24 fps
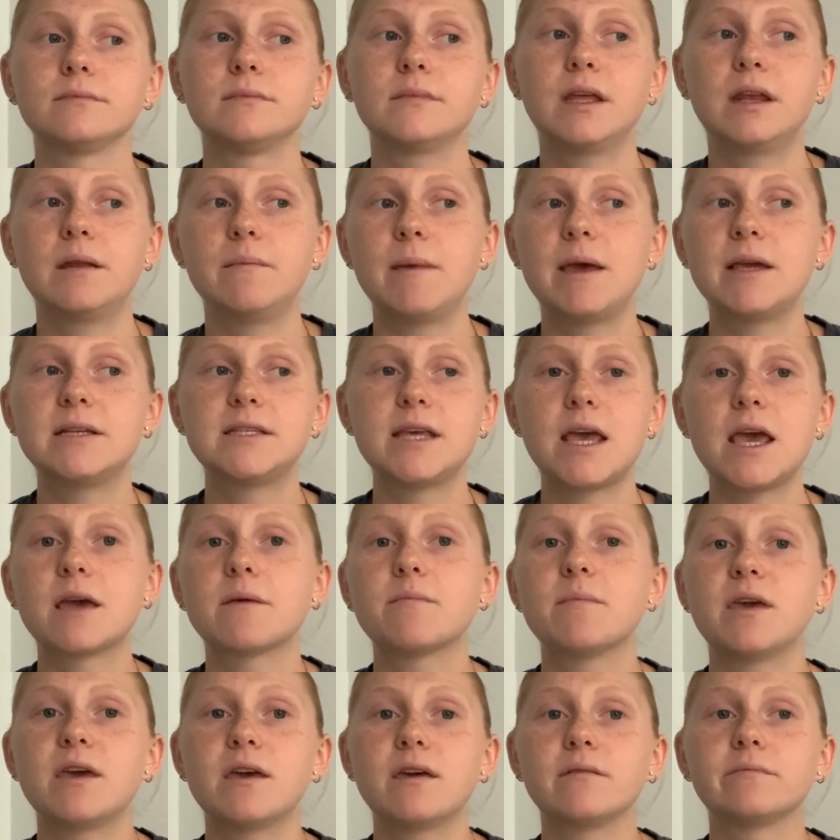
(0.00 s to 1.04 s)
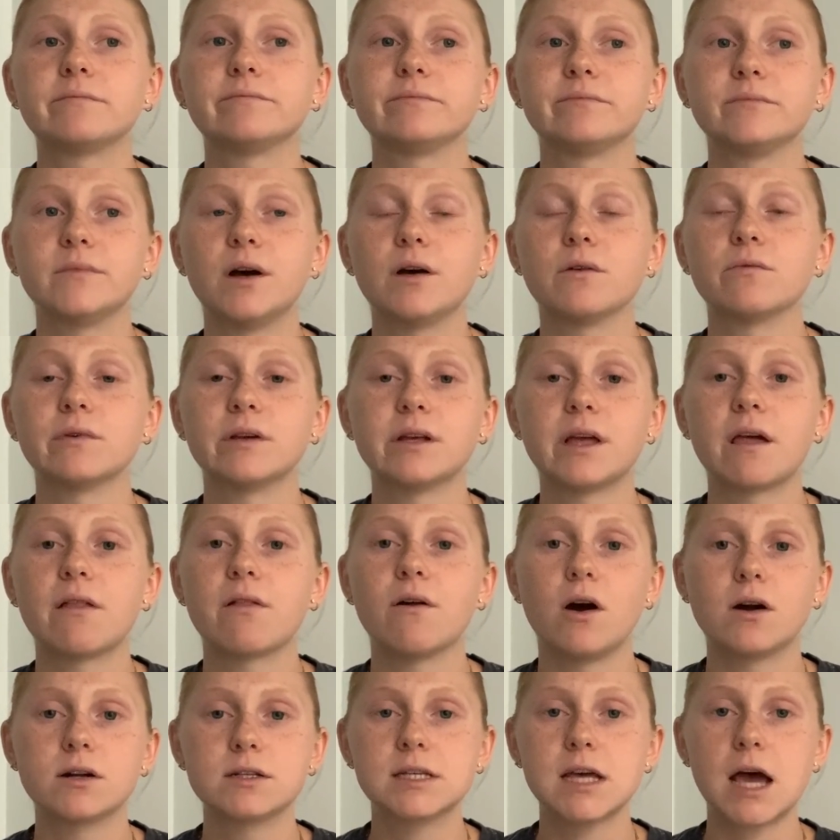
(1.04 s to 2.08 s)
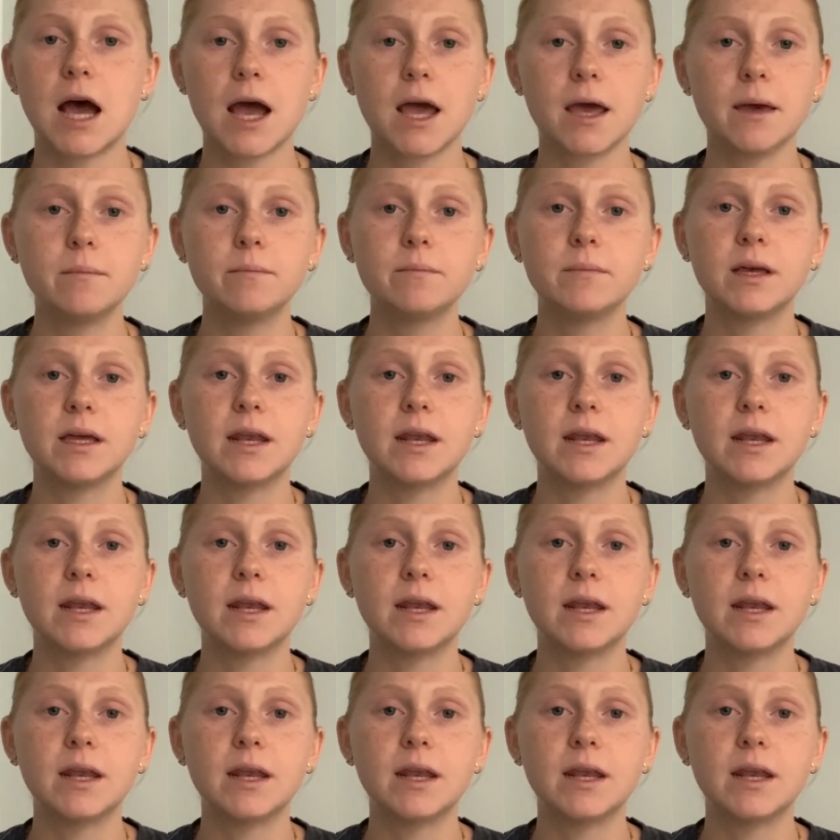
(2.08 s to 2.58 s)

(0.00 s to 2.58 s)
And it may take me a really long time.